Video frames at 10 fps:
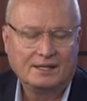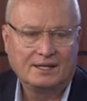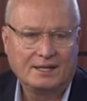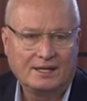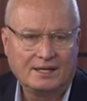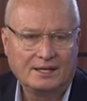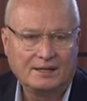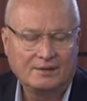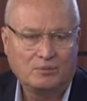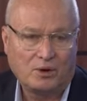
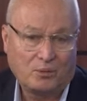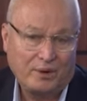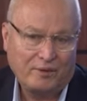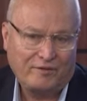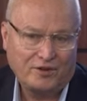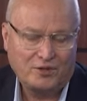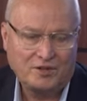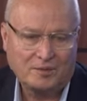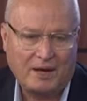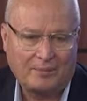in what we refer to
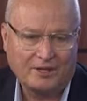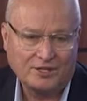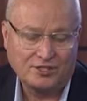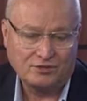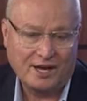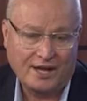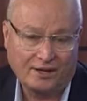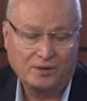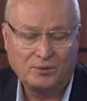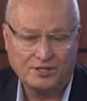as the population
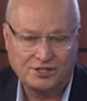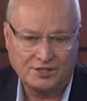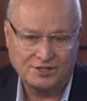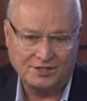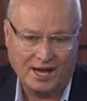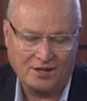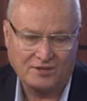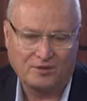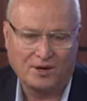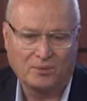triangle, which is Dallas,
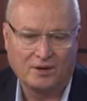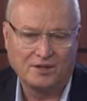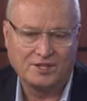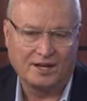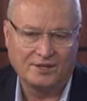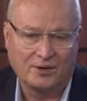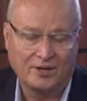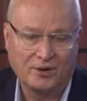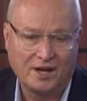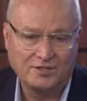Fort Worth, San
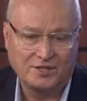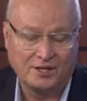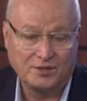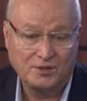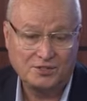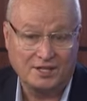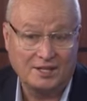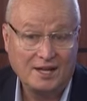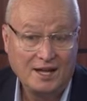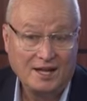Antonio, Austin, and Houston.